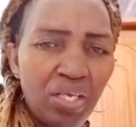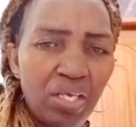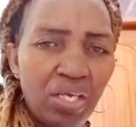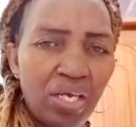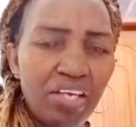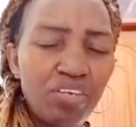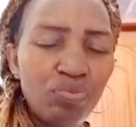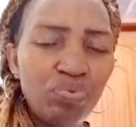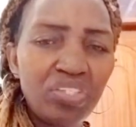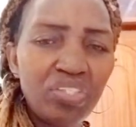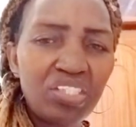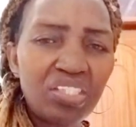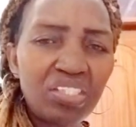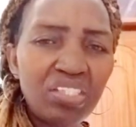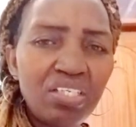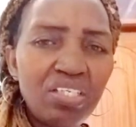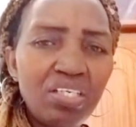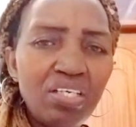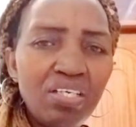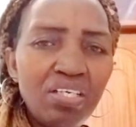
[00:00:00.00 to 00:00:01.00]
And we
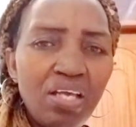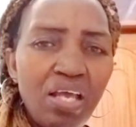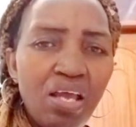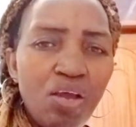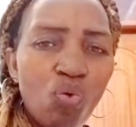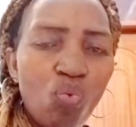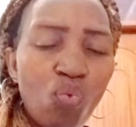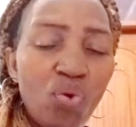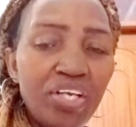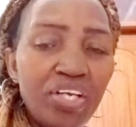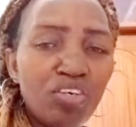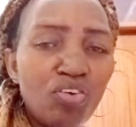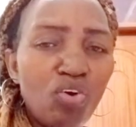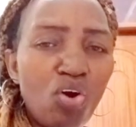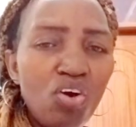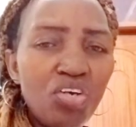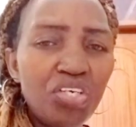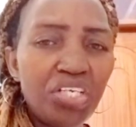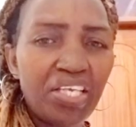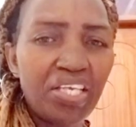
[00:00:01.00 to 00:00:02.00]
see when
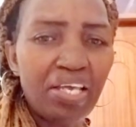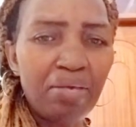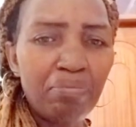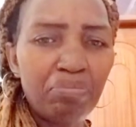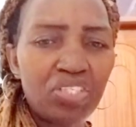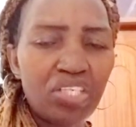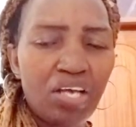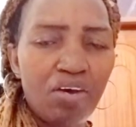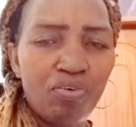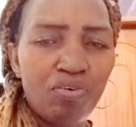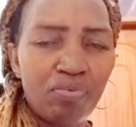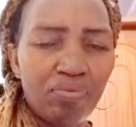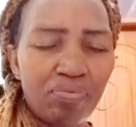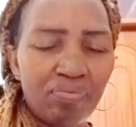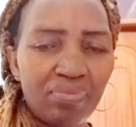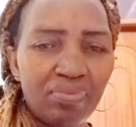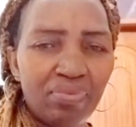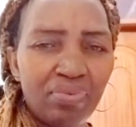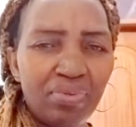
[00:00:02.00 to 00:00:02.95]
God came down,